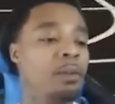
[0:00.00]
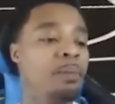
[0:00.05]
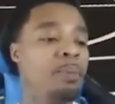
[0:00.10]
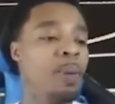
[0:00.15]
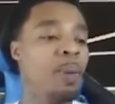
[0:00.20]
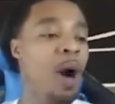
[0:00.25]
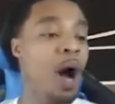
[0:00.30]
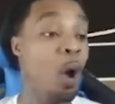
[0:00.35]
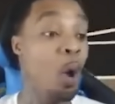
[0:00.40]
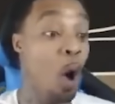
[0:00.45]

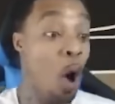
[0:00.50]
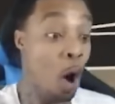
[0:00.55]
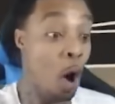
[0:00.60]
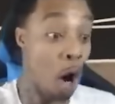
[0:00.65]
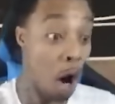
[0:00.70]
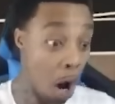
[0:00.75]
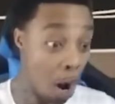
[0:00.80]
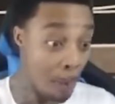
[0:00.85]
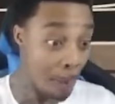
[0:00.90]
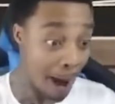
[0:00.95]
Bro!
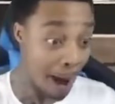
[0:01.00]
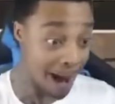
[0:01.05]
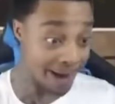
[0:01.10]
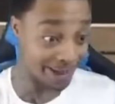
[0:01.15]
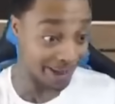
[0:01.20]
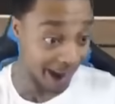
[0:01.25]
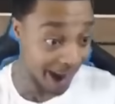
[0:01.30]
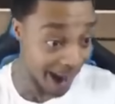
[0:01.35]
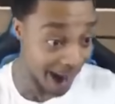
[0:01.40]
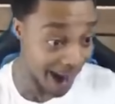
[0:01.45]
Oh my
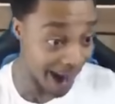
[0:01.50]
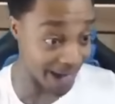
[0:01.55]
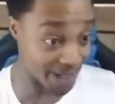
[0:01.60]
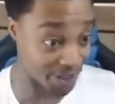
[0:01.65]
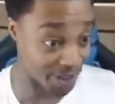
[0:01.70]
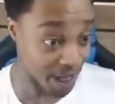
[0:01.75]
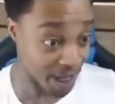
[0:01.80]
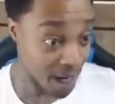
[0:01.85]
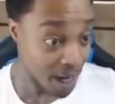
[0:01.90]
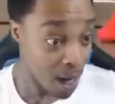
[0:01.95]

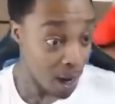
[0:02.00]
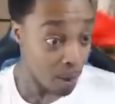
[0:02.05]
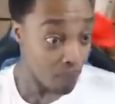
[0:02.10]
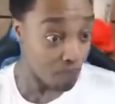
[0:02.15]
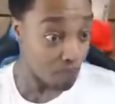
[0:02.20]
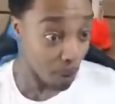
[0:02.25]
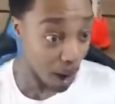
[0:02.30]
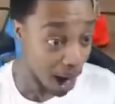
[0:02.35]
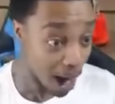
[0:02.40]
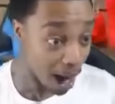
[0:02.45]
gosh!
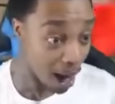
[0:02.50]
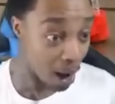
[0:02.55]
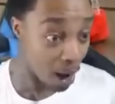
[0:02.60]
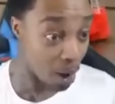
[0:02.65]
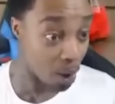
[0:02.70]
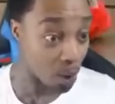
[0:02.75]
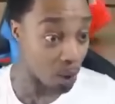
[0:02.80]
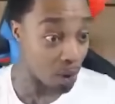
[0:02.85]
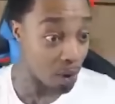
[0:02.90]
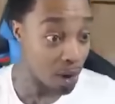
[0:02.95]

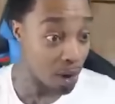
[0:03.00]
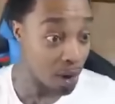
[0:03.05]
Bro!